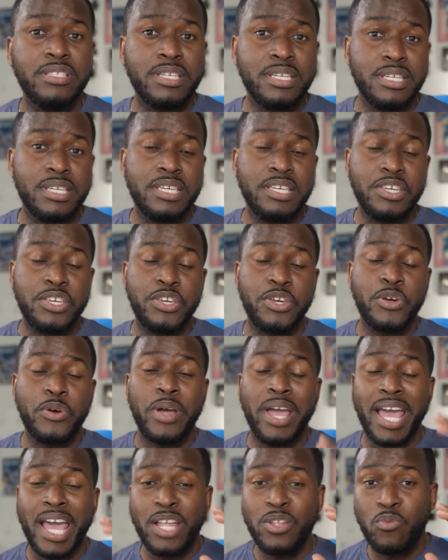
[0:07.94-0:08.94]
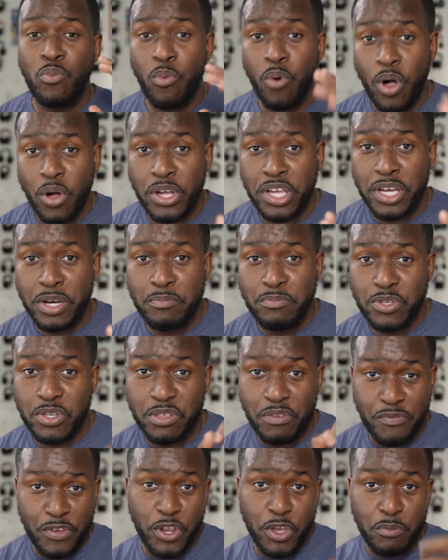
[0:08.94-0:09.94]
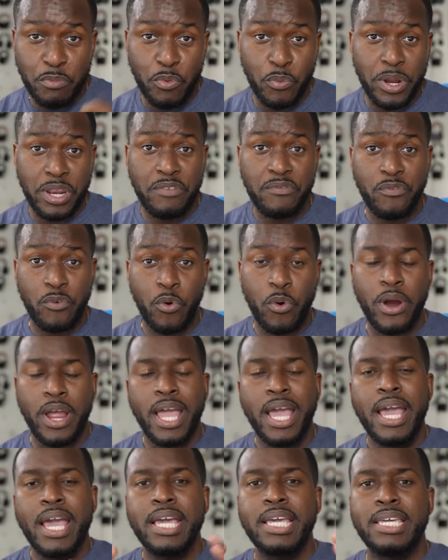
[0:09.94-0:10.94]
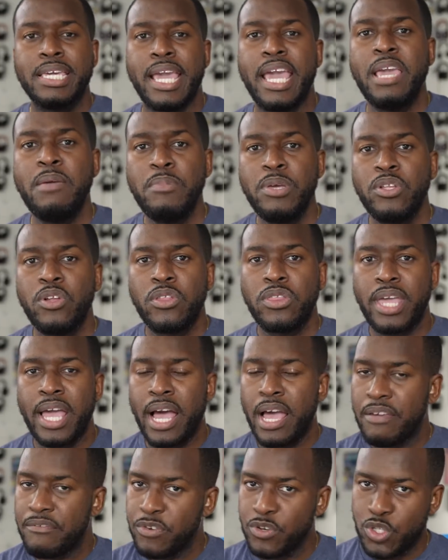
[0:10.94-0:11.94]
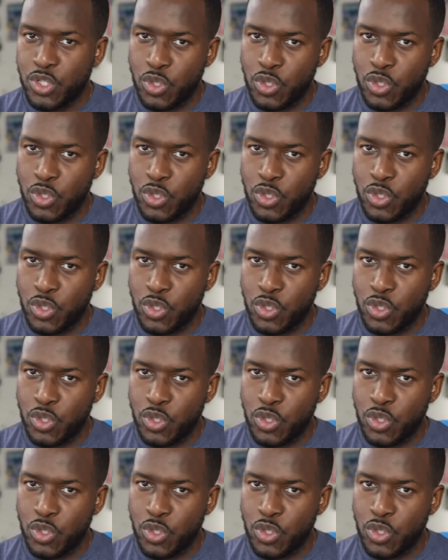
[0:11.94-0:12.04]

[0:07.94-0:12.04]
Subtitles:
E here and welcome to the video you've been waiting for, gaming on the iPhone